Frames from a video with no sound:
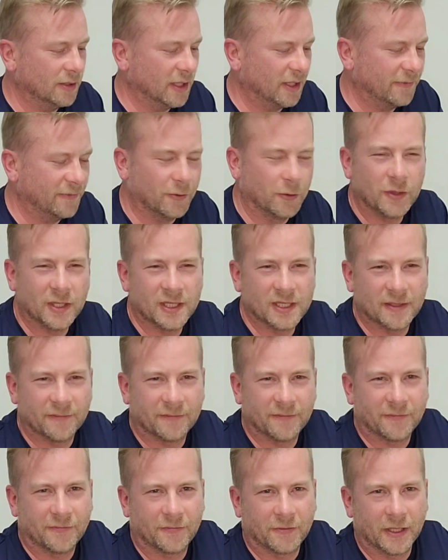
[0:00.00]
they threw these
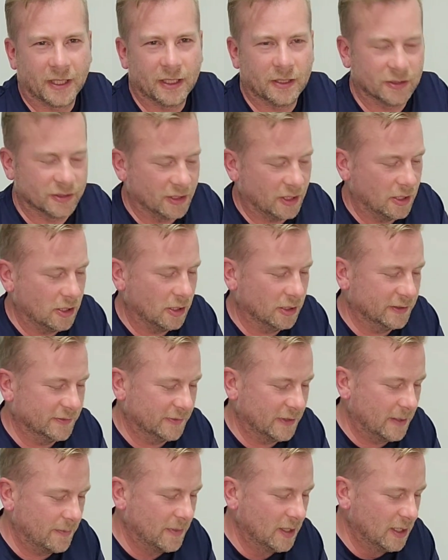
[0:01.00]
in for free because I asked
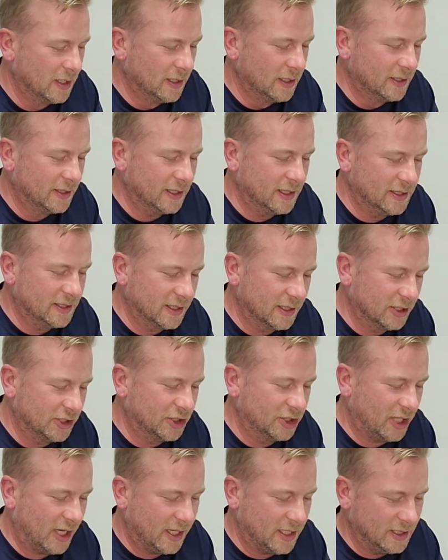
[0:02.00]
for them. These are the
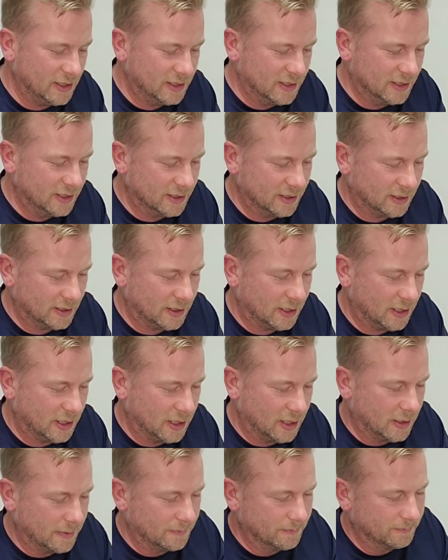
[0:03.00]
shades
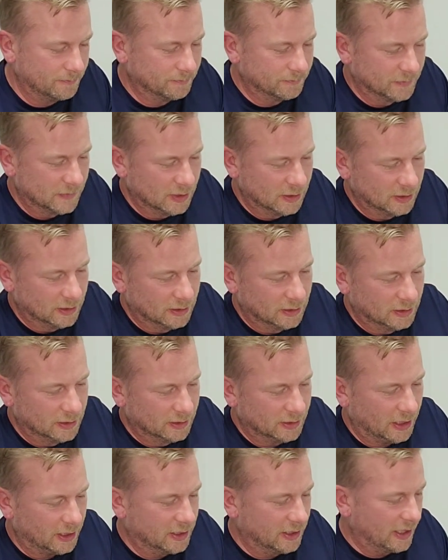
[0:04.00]

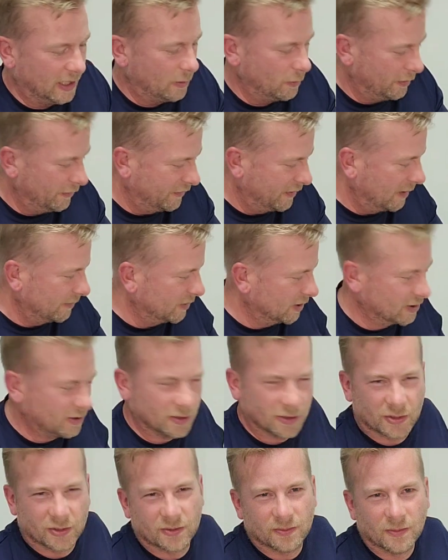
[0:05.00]
they can get with them. Just
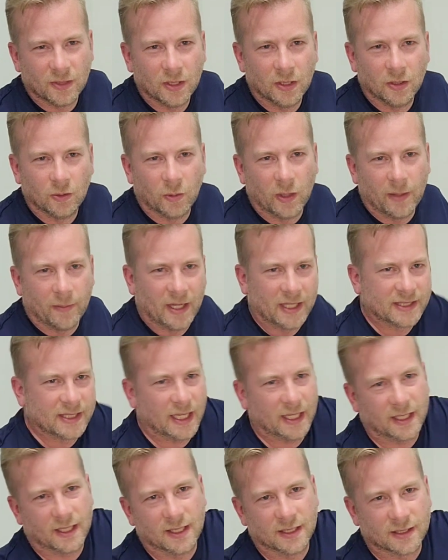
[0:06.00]
because where my
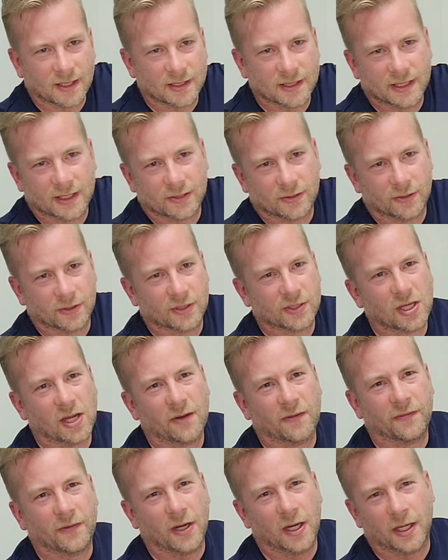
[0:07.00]
tank is, I sit on the
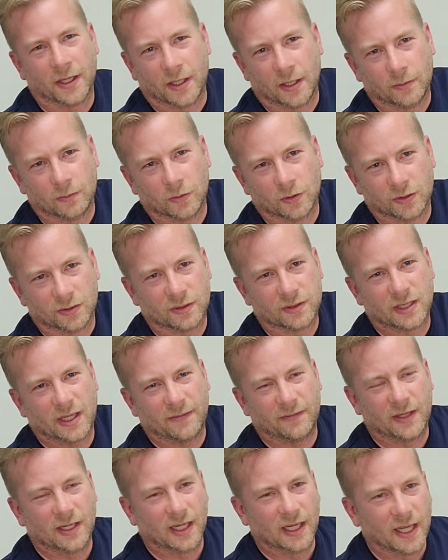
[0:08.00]
sofa. I don't want to
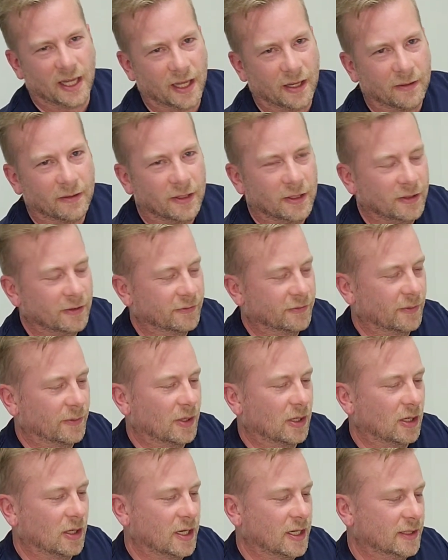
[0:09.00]
have glare from
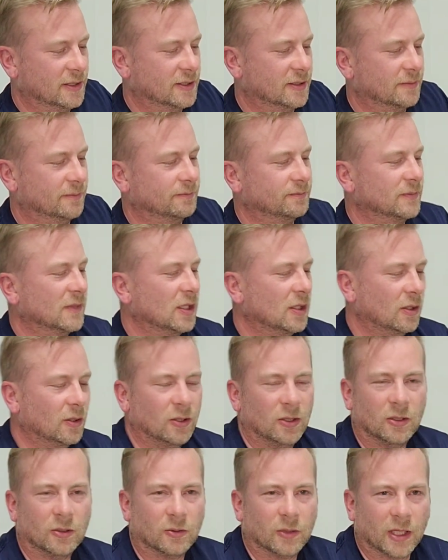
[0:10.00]
the lights
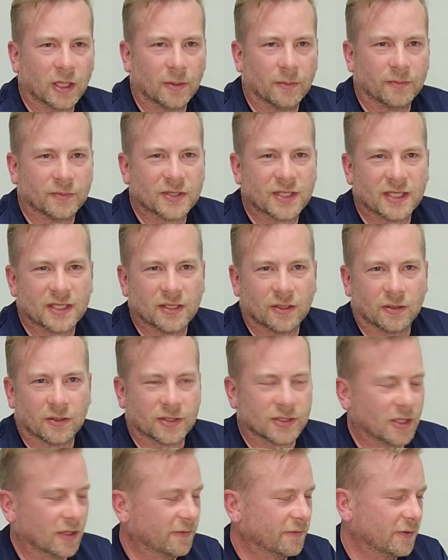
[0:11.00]
when I'm sitting on
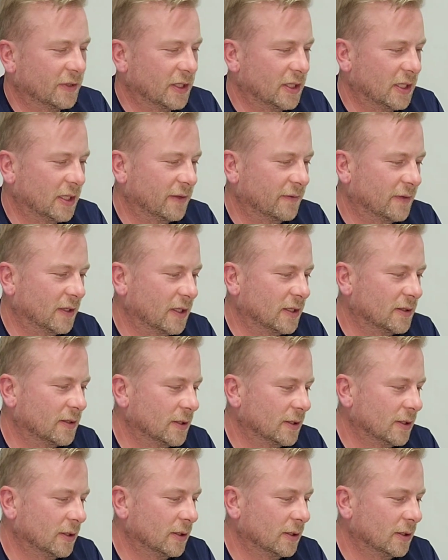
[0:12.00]
the sofa in the evening,